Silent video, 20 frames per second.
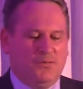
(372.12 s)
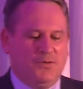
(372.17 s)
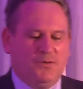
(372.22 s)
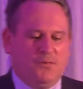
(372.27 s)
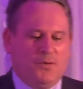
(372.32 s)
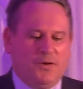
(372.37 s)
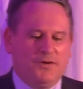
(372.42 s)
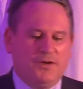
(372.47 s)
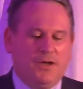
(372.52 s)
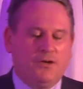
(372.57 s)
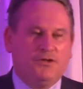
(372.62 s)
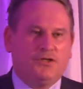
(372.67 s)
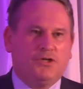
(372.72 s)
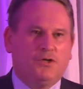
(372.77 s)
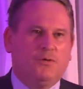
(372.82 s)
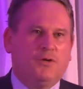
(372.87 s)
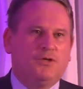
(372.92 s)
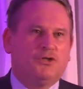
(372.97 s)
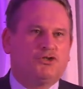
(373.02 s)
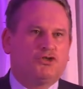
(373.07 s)
one knows who
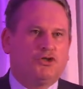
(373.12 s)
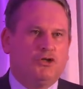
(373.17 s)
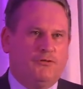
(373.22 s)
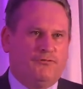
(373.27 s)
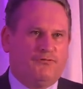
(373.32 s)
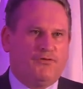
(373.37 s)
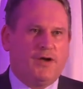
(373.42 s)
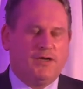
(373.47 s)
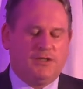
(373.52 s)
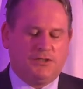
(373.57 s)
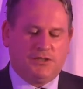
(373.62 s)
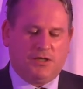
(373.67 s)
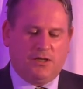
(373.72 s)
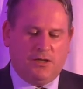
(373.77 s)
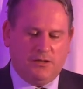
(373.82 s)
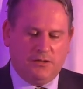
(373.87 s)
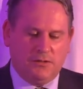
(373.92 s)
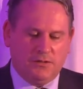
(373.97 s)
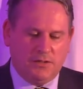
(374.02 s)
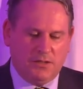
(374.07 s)
one's true friends
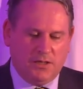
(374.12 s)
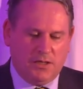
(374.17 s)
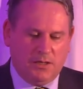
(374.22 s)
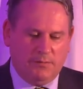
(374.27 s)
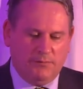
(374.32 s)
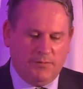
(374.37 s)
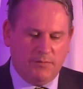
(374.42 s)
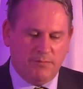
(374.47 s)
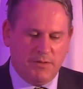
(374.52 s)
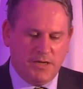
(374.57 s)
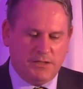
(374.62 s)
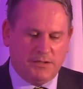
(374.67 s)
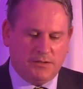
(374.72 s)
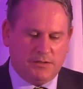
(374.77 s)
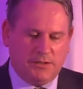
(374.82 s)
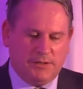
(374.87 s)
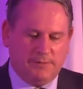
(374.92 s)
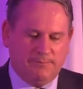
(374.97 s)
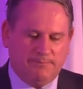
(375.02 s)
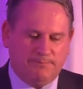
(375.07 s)
are immediately.